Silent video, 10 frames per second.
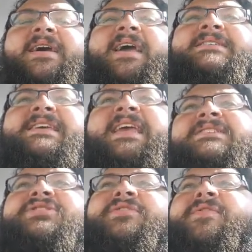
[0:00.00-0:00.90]
it's
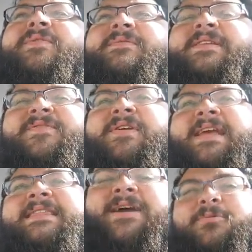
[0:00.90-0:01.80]
easier if you if you
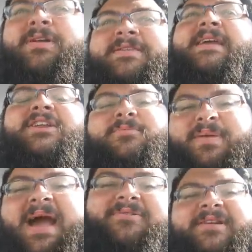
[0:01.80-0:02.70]
get that one thing and you
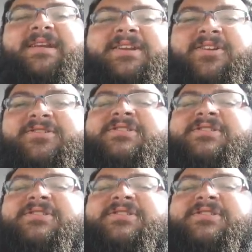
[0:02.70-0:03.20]
pound it into your